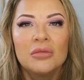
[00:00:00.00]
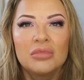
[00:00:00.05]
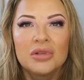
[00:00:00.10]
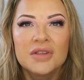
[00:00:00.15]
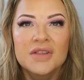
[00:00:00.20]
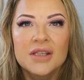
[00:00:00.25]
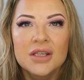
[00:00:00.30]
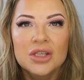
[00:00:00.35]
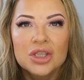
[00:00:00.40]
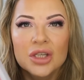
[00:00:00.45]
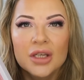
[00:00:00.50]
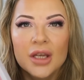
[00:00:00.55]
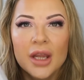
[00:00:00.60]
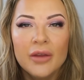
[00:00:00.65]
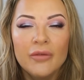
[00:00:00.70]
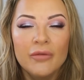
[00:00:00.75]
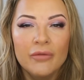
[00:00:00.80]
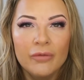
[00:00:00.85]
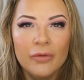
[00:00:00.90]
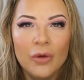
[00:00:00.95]
precision
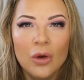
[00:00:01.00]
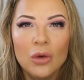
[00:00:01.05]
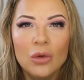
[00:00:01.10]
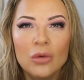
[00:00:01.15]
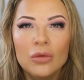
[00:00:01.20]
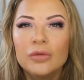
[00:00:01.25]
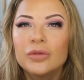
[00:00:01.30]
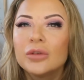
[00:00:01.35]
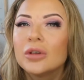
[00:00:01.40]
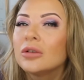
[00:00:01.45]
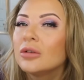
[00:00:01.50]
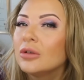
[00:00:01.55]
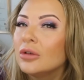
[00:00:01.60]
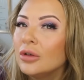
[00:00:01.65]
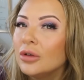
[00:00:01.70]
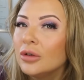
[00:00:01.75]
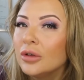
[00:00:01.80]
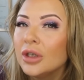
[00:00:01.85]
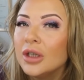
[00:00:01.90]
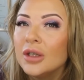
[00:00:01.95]
involved
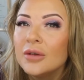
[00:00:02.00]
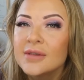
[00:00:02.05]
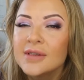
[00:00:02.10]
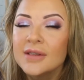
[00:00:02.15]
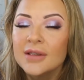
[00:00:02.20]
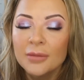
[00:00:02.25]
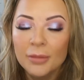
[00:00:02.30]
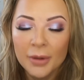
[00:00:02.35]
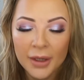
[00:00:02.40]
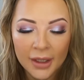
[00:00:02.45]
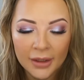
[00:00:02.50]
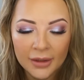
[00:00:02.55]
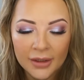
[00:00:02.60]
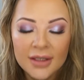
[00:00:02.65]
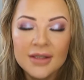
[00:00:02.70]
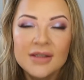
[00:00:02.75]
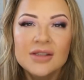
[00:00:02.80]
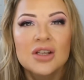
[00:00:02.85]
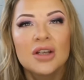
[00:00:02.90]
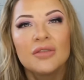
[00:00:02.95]
look using the
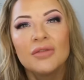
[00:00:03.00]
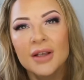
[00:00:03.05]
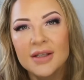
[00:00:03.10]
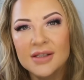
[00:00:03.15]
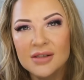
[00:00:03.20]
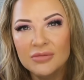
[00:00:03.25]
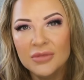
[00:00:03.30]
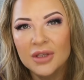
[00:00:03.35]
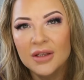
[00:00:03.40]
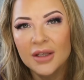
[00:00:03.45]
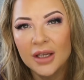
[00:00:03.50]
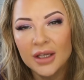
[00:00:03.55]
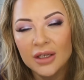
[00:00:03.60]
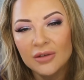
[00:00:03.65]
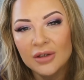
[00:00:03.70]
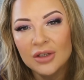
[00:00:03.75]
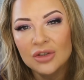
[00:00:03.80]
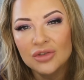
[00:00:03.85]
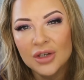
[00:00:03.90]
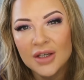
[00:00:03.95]
palette. So if that's something that
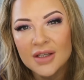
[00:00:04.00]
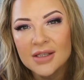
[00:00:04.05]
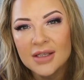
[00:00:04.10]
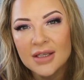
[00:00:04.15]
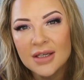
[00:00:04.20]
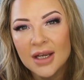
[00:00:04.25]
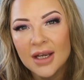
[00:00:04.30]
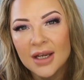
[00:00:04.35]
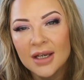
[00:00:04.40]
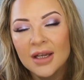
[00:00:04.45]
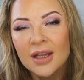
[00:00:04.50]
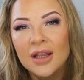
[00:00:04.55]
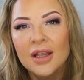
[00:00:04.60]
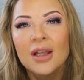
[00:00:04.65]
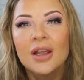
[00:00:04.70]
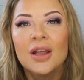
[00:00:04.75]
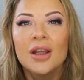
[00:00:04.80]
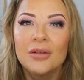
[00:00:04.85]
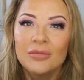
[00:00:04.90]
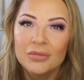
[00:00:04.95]
you're interested in,
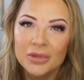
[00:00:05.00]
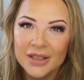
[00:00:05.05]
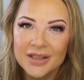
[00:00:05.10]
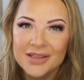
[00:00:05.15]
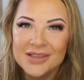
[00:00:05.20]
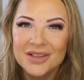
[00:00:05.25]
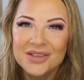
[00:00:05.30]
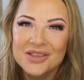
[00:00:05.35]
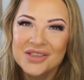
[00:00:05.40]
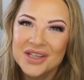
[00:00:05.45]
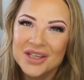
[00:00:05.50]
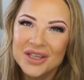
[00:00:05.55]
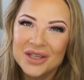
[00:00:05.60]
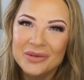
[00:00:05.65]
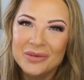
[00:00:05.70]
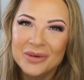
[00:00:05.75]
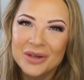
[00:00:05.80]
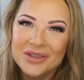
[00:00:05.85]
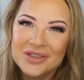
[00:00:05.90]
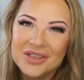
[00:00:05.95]
please
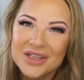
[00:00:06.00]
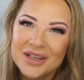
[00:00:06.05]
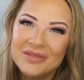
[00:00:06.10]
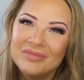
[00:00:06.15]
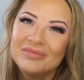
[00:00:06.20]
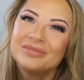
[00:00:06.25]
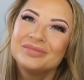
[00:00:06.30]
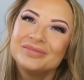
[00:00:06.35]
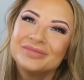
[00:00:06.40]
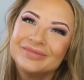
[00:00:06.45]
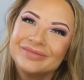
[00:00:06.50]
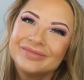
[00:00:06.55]
continue watching.